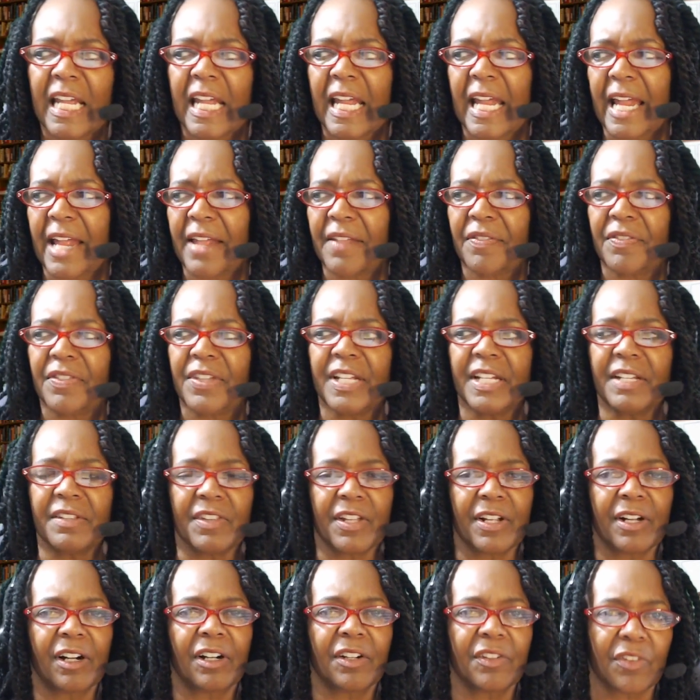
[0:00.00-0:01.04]
And then
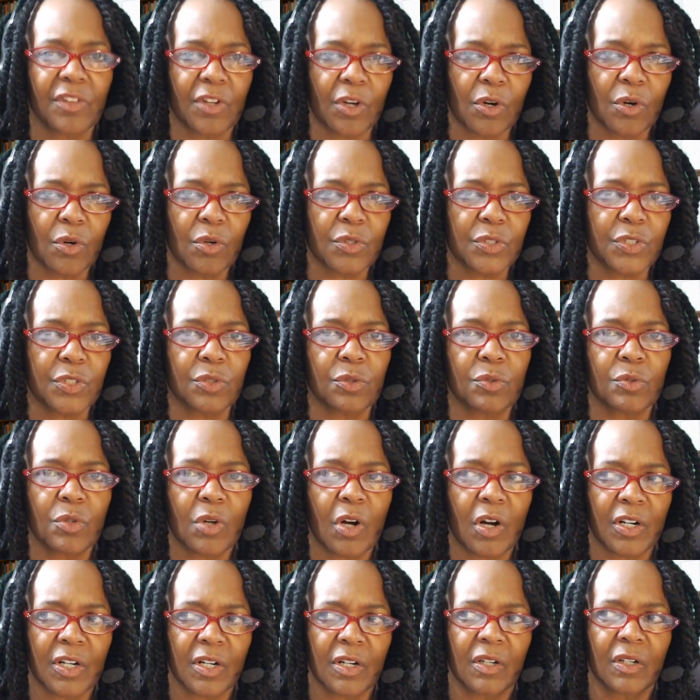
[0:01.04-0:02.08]
there are those who
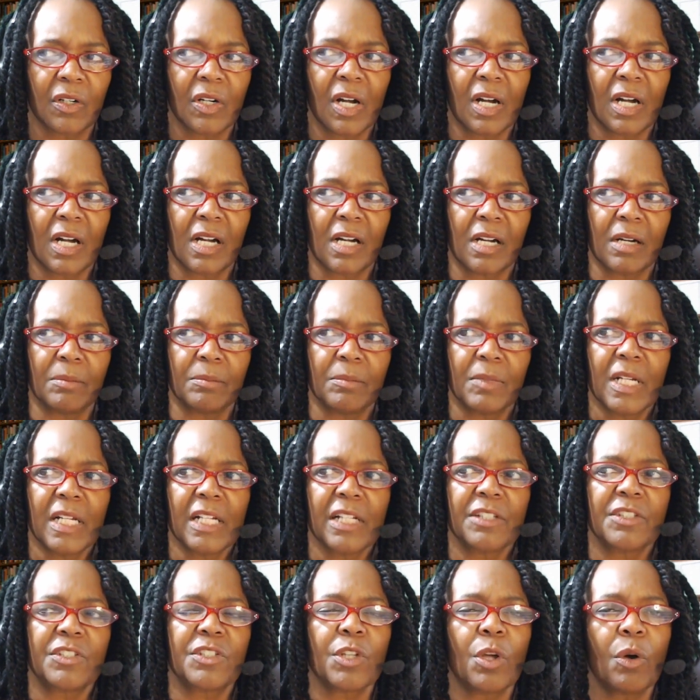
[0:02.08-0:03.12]
are um,
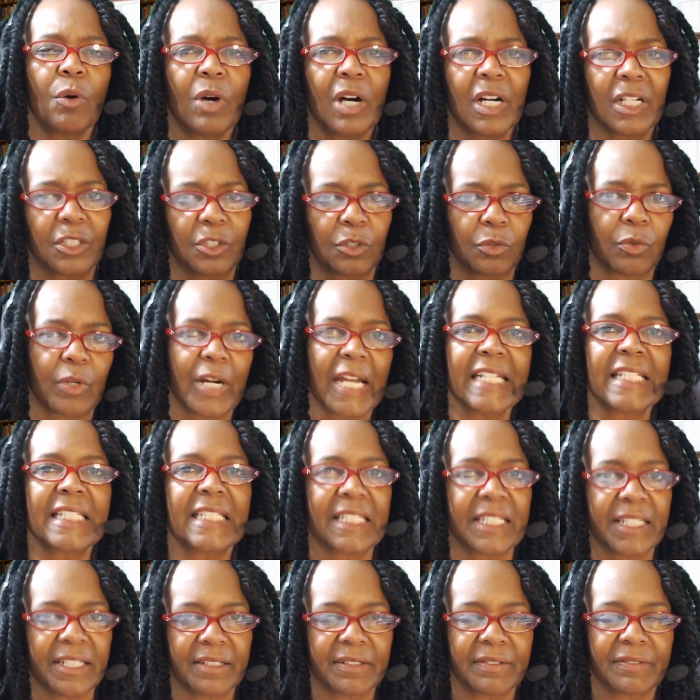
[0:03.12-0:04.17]
so
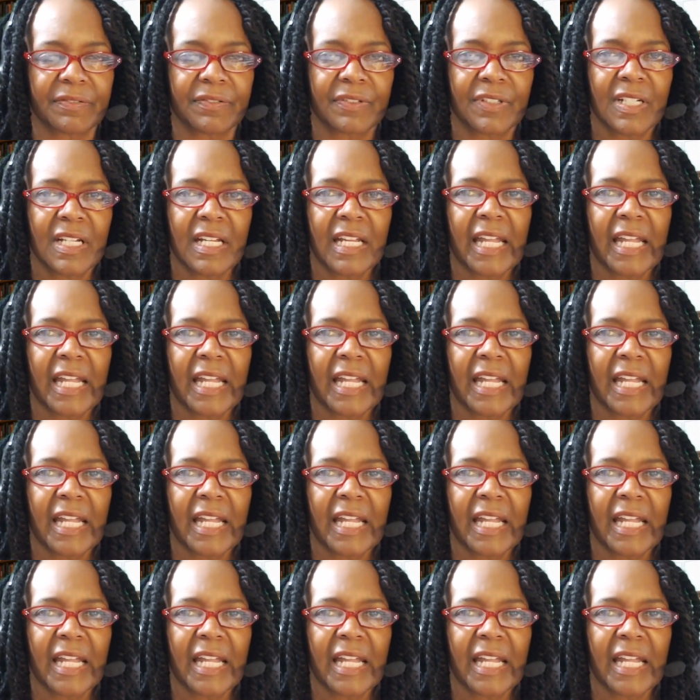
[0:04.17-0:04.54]
aggressive